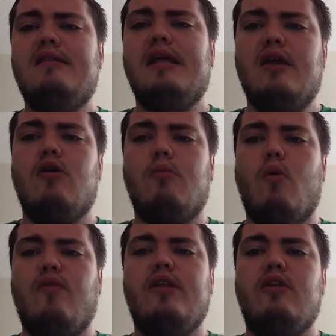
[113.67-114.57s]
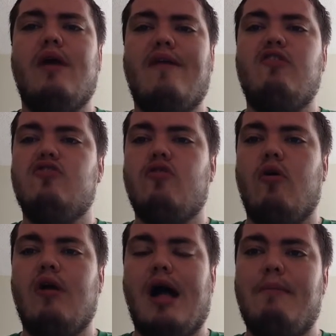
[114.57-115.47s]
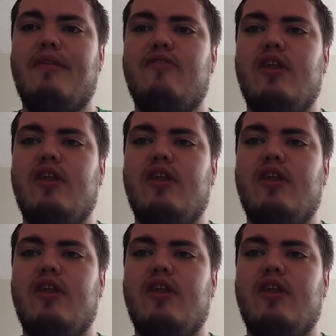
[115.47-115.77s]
linger more than your average troll comments.